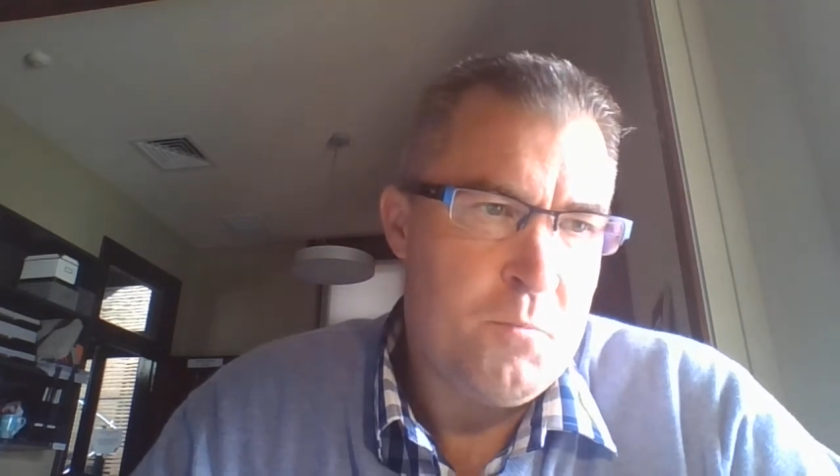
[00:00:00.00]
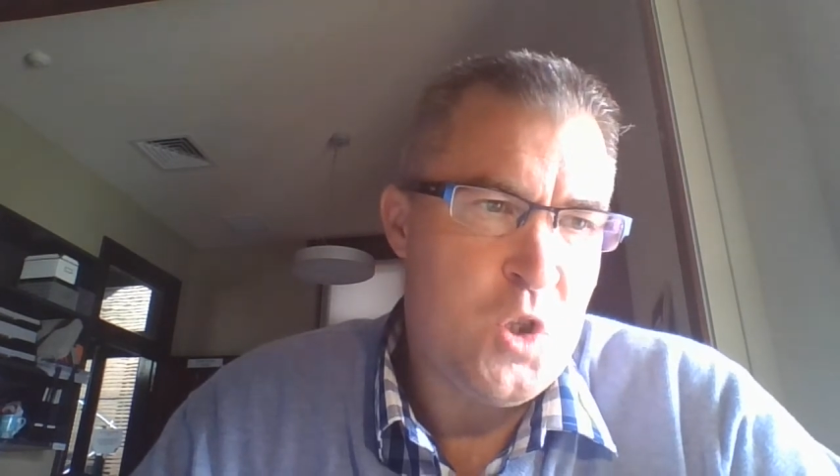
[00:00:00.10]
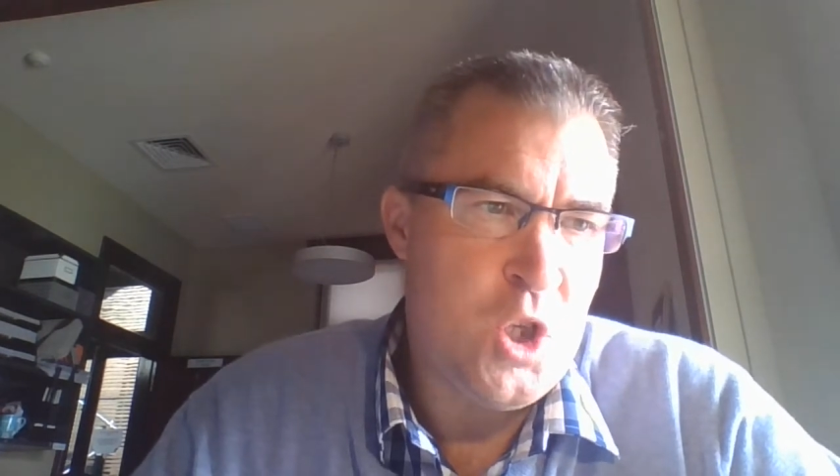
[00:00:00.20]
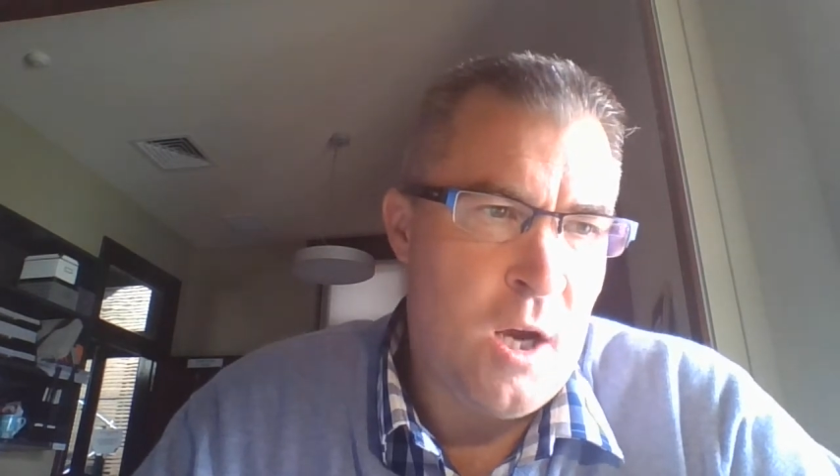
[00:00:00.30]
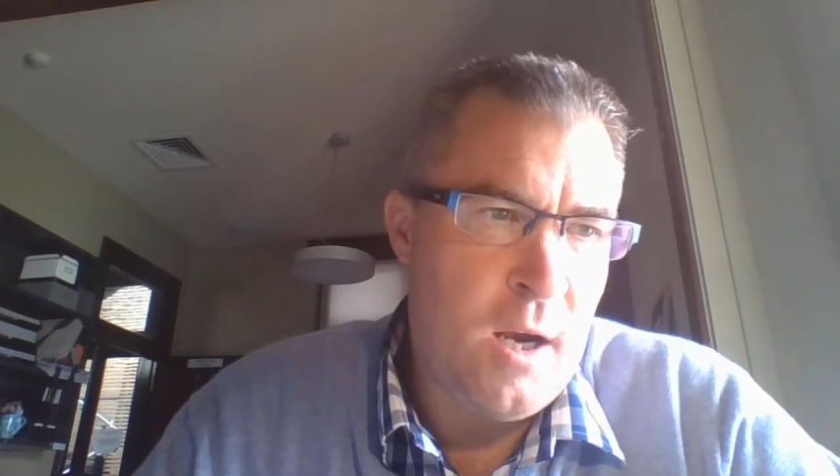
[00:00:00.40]

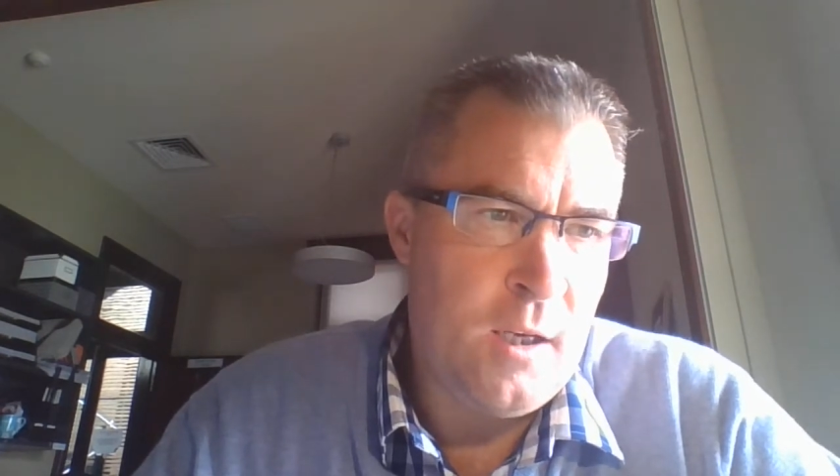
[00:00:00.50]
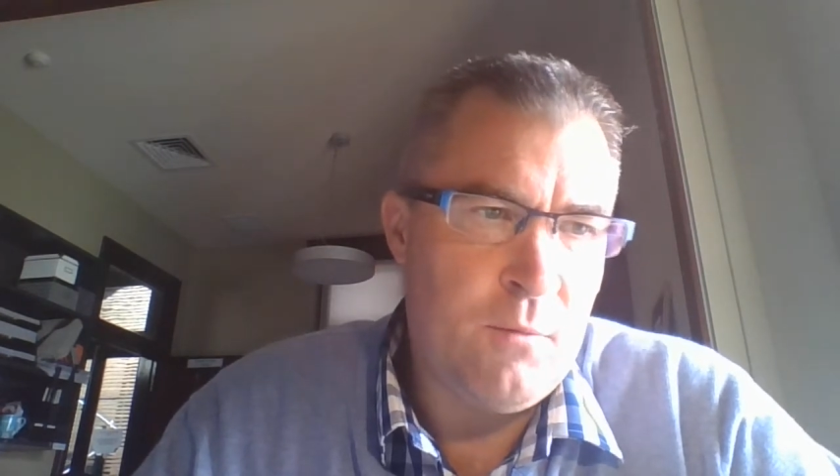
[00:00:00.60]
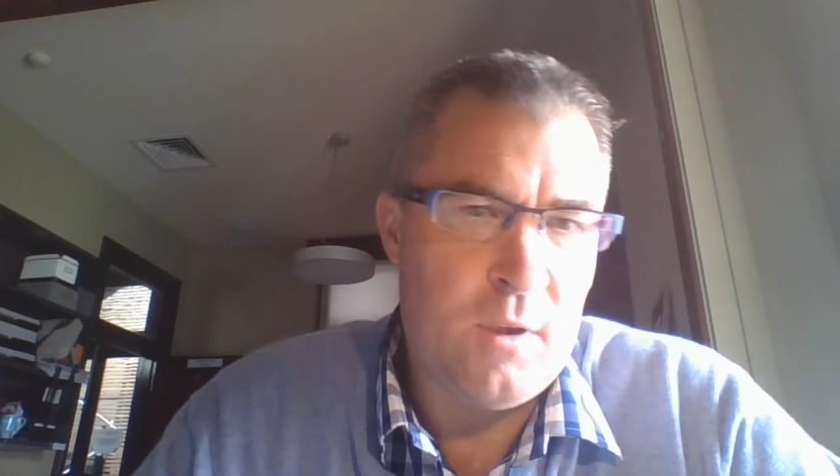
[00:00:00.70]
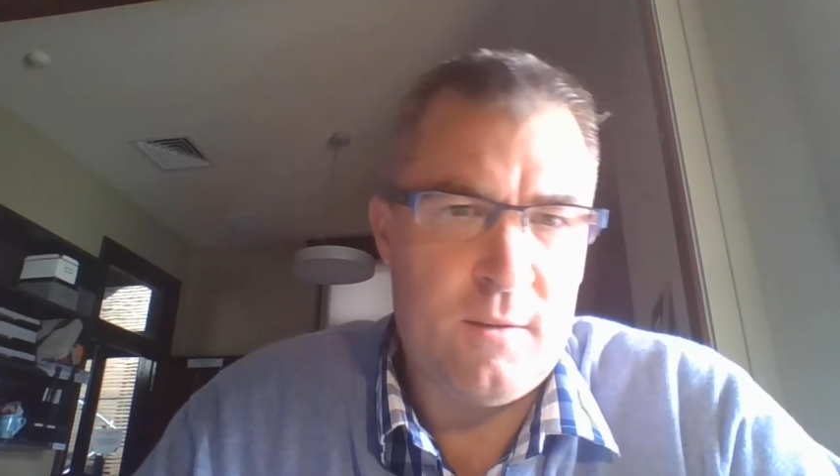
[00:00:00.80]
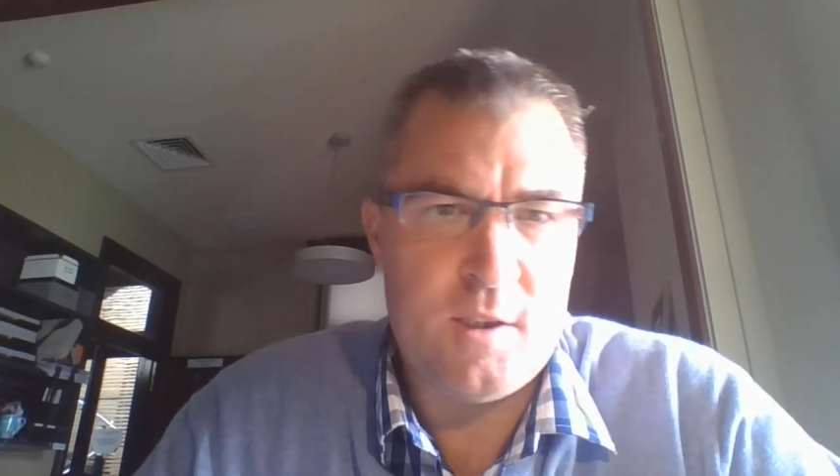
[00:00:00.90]
China
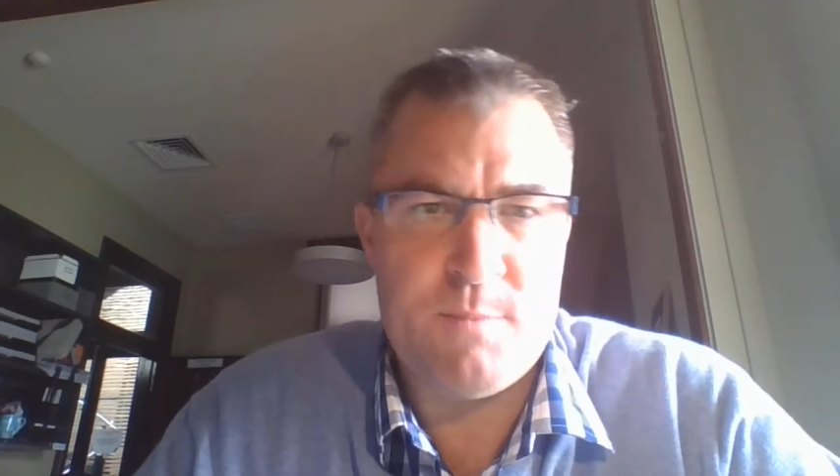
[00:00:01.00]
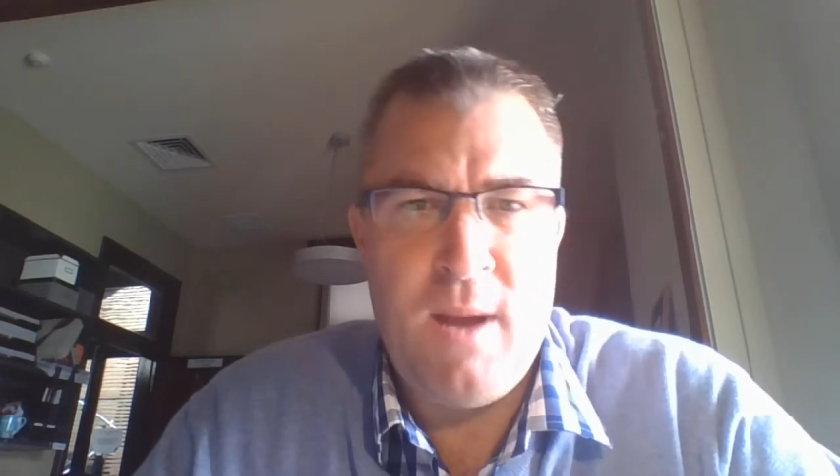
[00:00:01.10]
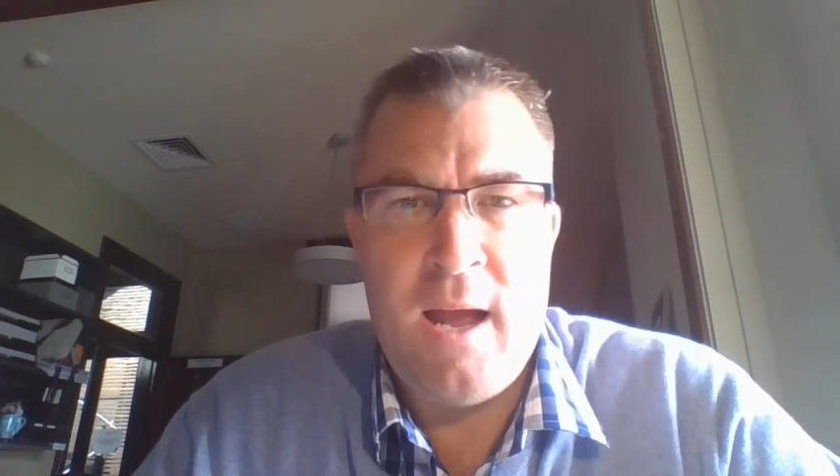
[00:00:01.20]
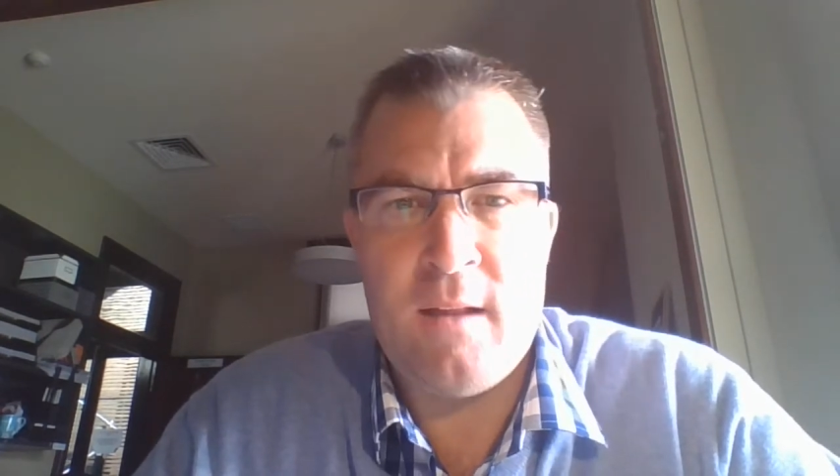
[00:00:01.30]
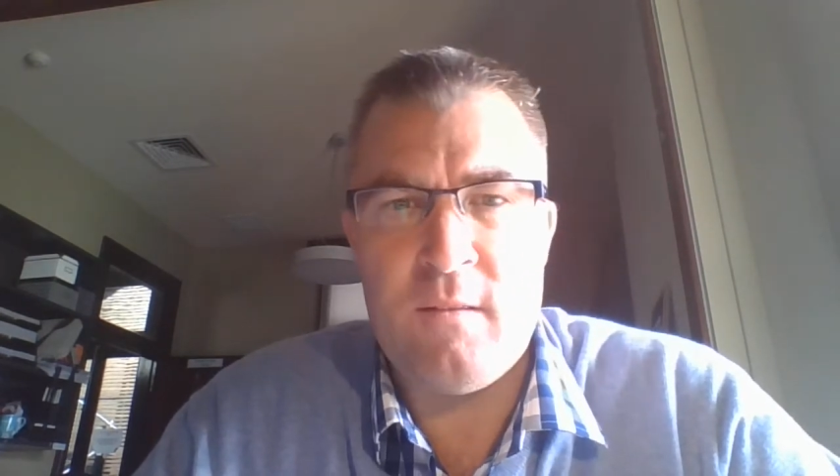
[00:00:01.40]
would
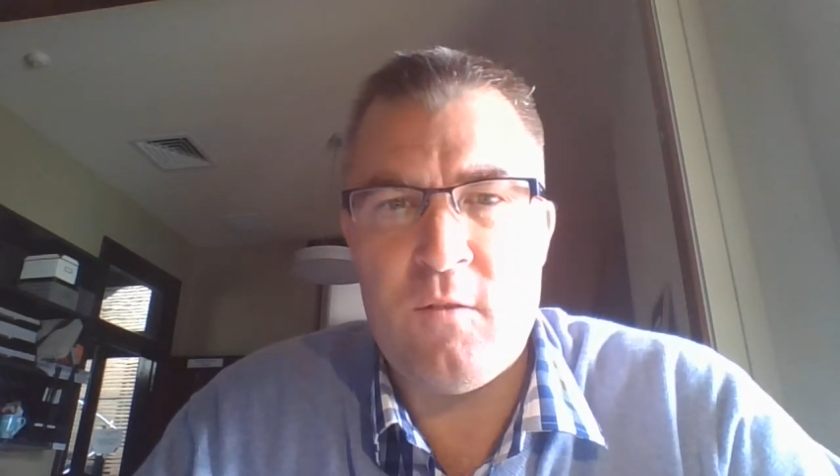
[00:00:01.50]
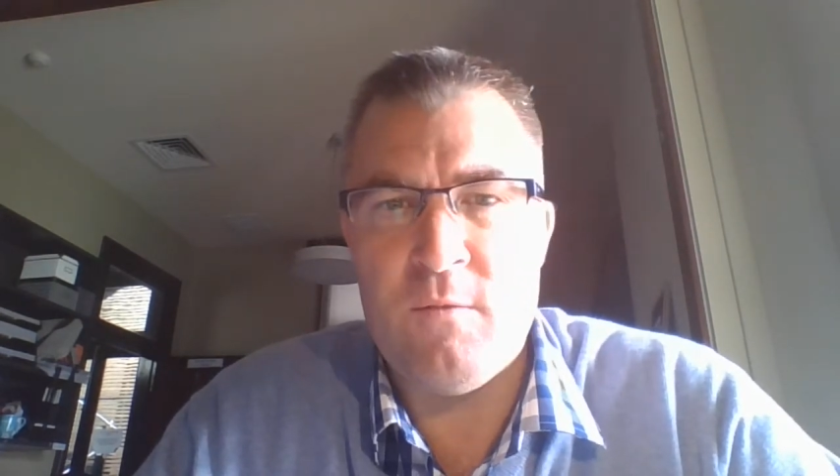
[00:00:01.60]
expand